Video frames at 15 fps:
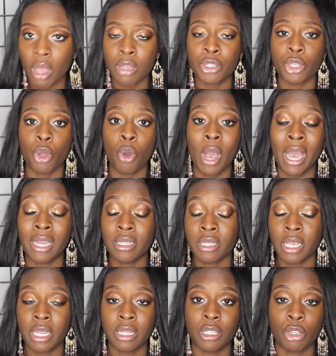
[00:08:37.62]
so I
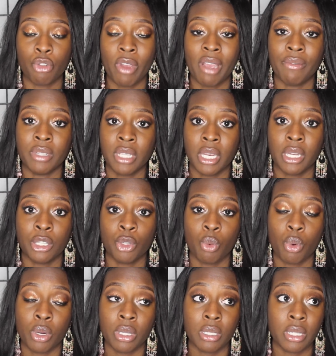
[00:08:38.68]
tend to gravitate
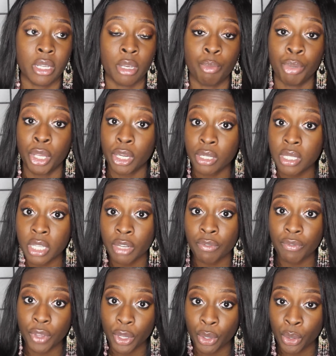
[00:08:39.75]
towards the
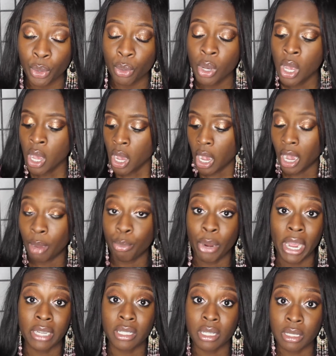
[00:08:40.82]
Pearson VUE, um,
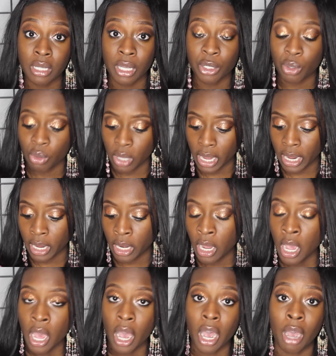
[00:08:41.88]
practice test online.
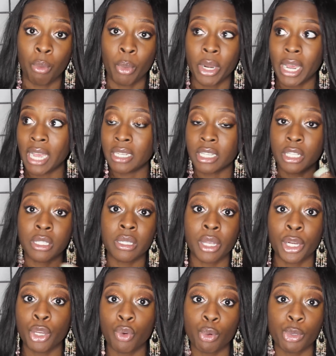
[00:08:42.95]
Um, when I did
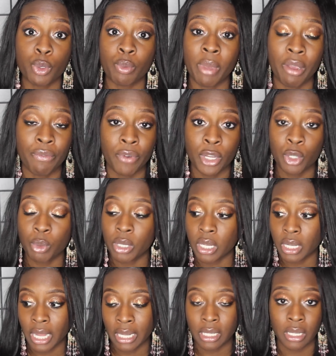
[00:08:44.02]
study groups with my friends, we
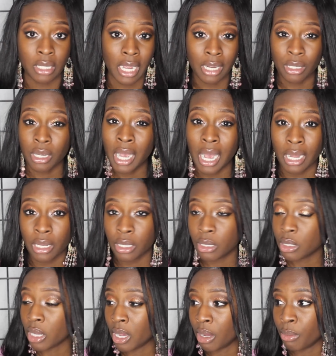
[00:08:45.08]
did like the Dr.
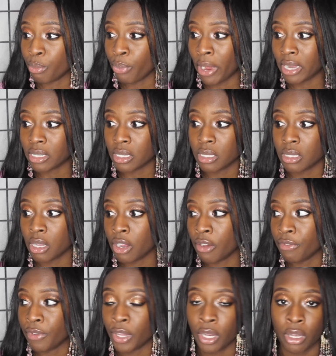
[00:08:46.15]
Collins um, practice
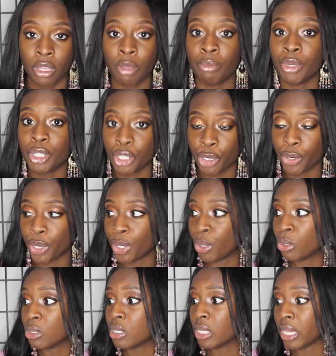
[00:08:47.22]
stuff and the
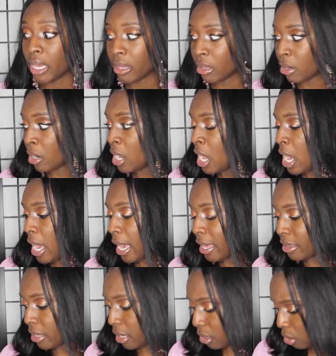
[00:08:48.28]
materials together.
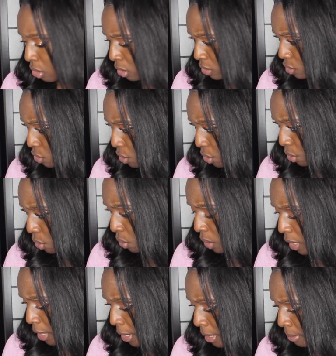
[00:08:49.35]
And then
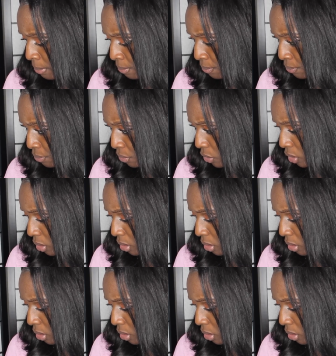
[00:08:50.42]
also um,